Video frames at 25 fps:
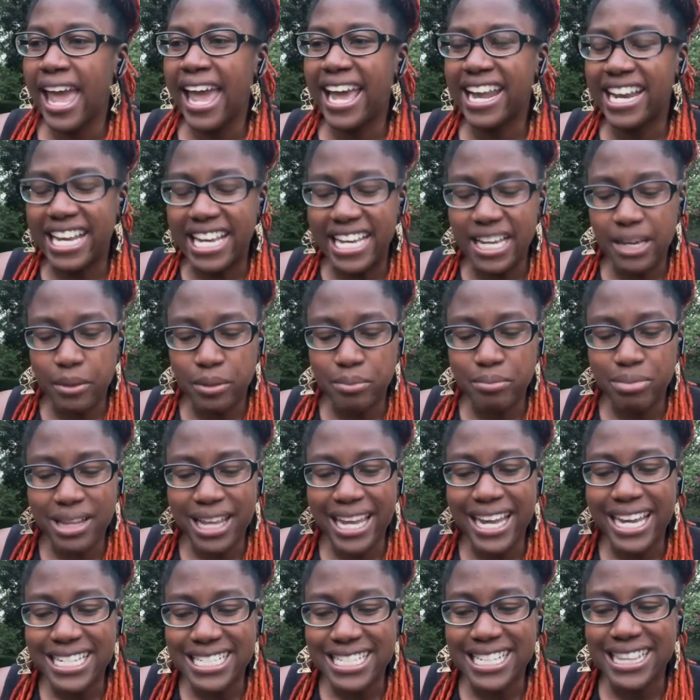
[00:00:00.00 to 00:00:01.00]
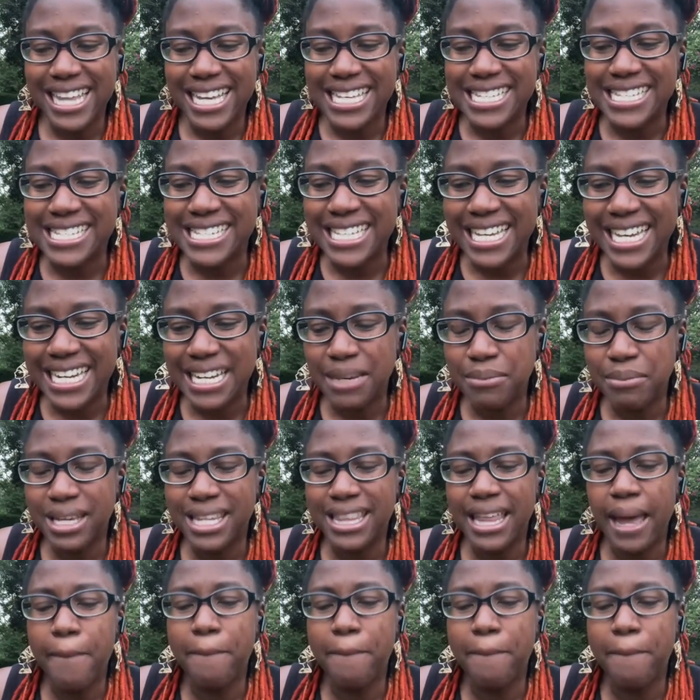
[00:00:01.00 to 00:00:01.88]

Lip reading: And he even planted that seed in me,